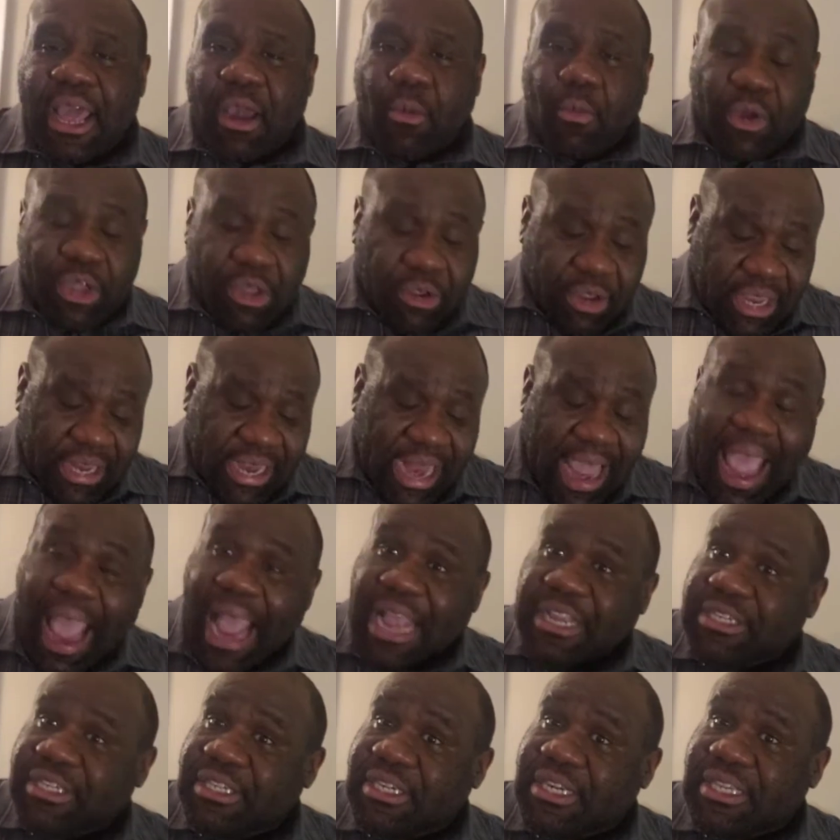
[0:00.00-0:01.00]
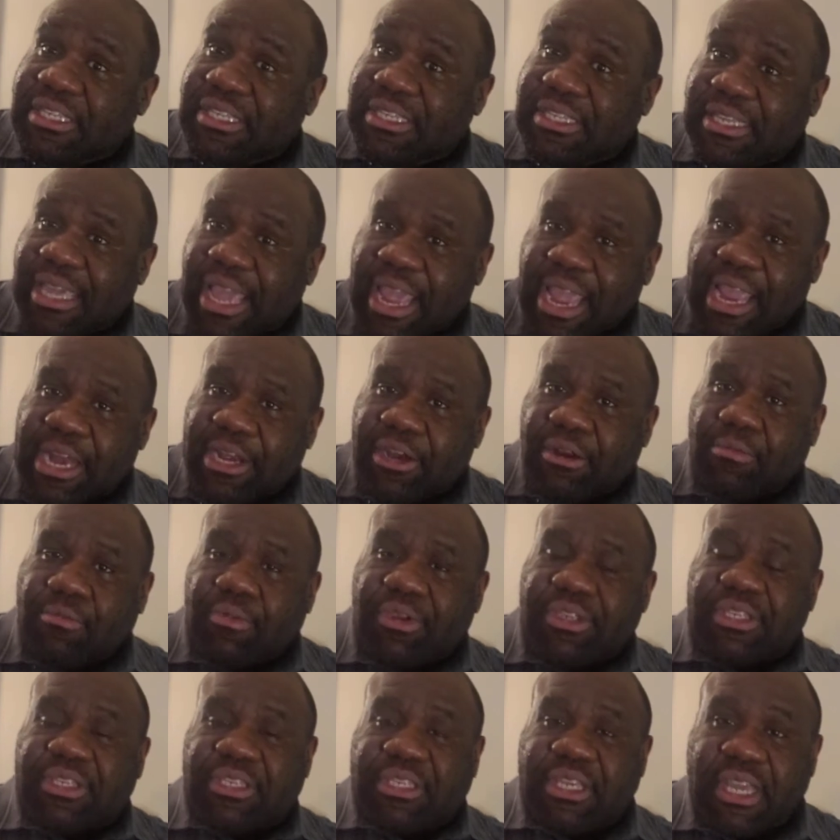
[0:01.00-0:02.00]
where you can actually scan the
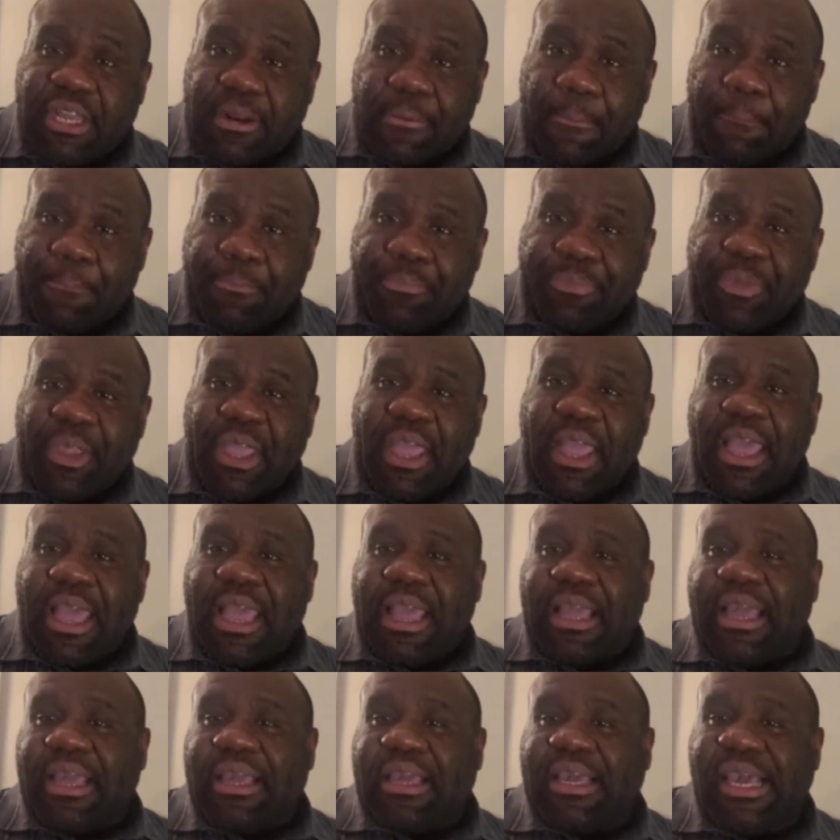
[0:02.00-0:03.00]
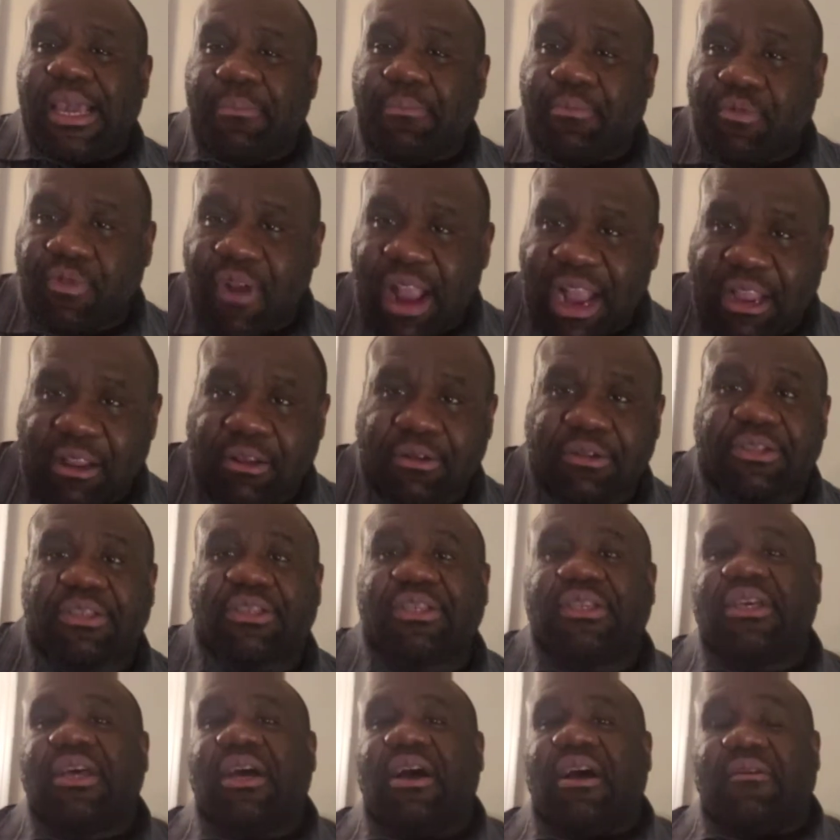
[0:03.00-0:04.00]
receipt and keep
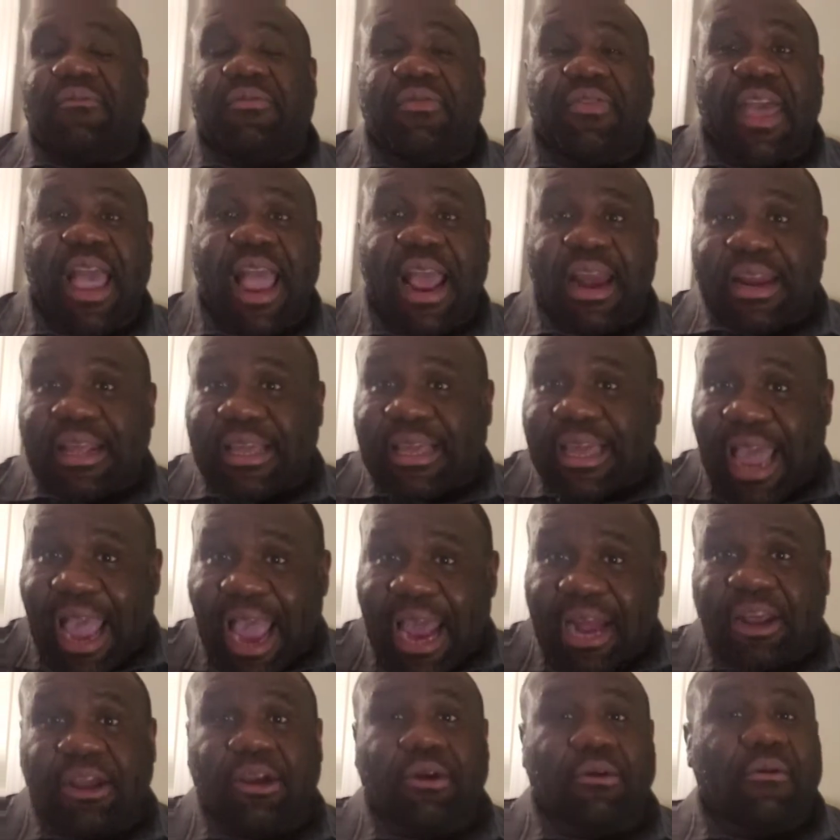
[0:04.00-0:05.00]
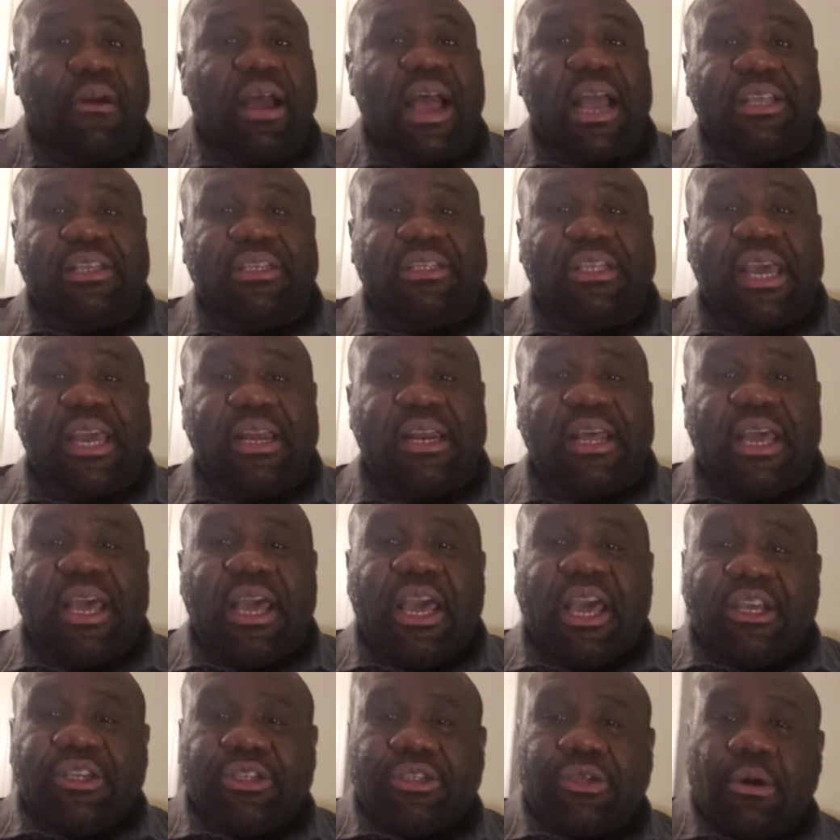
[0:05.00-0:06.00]
records of that and categorize that.
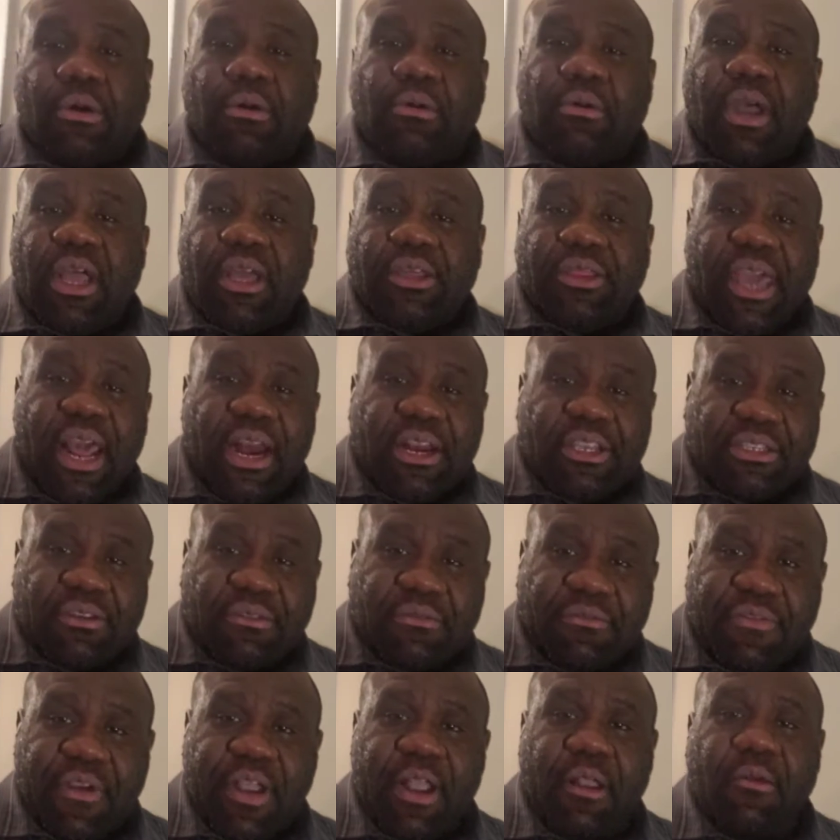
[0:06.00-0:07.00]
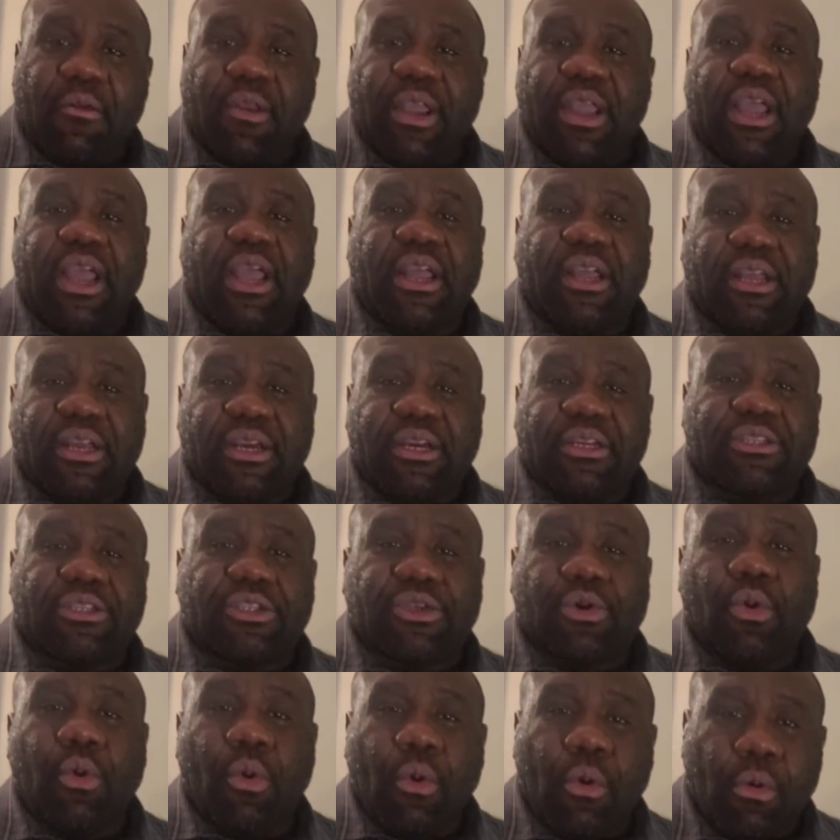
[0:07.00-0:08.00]
So that is a very good
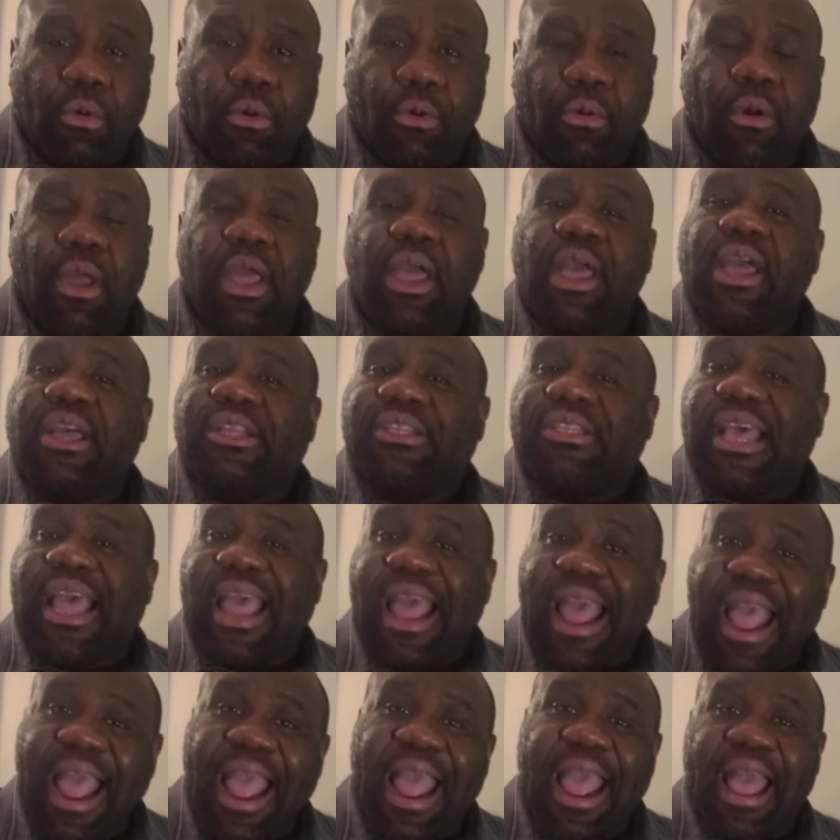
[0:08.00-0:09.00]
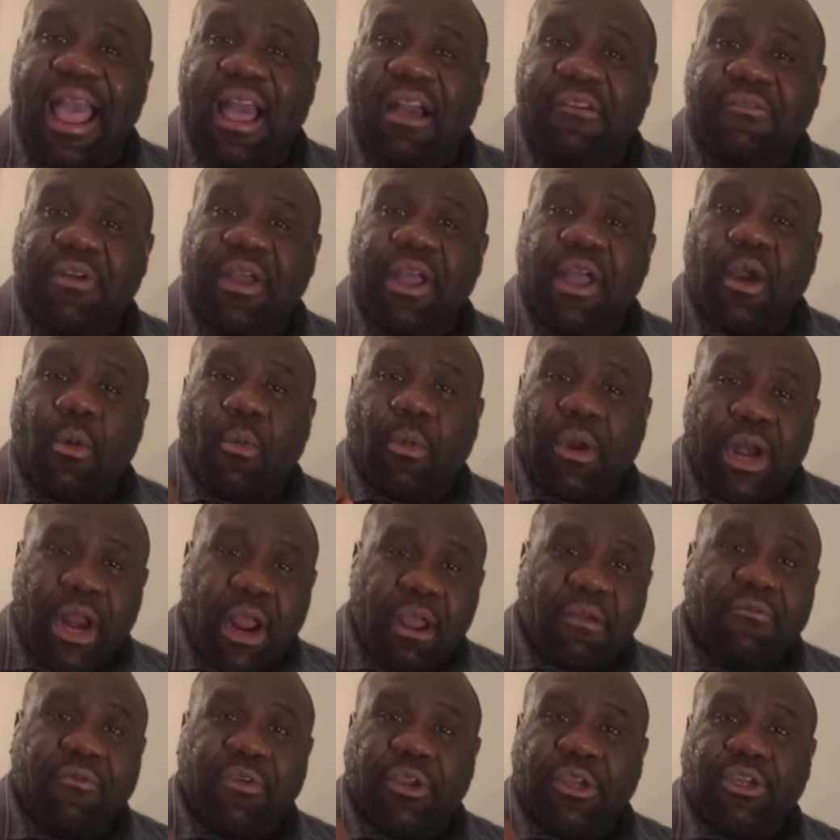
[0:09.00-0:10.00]
tool to have
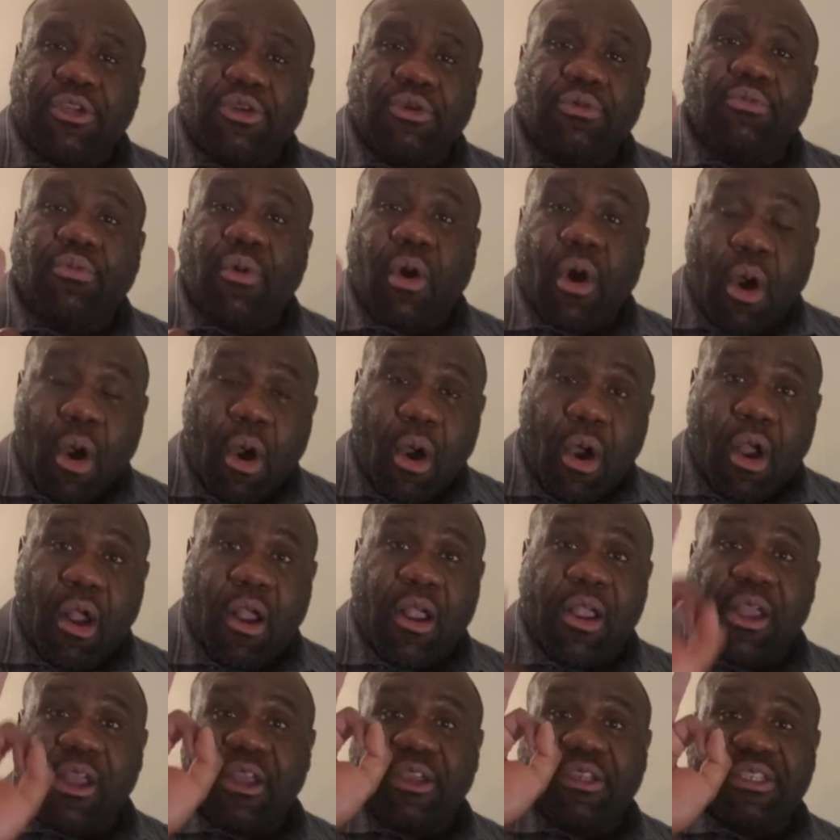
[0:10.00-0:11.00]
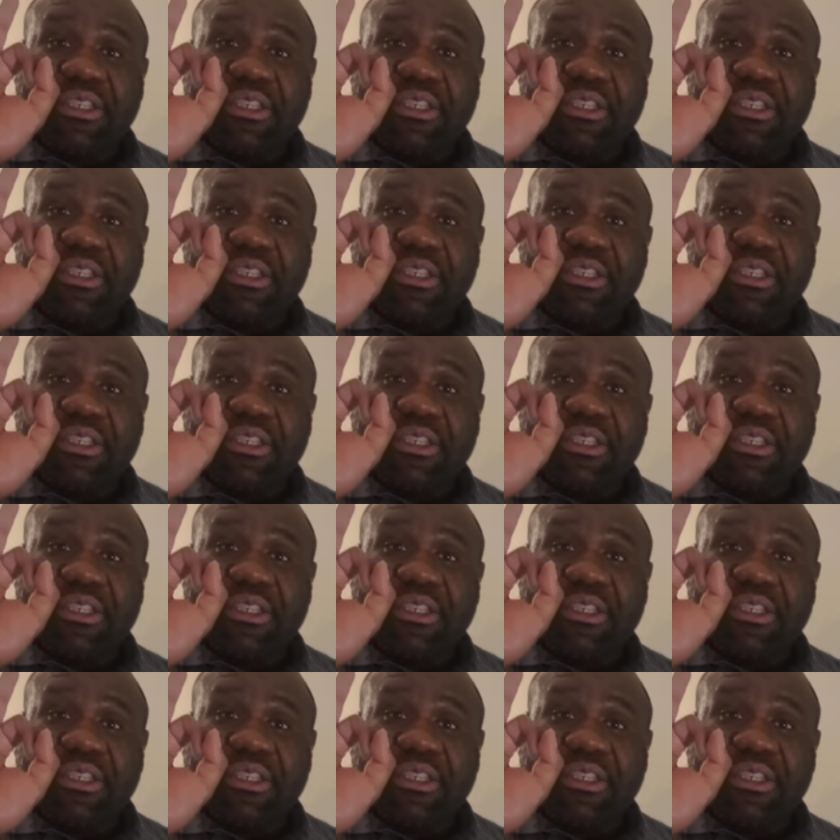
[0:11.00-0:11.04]
whenever you are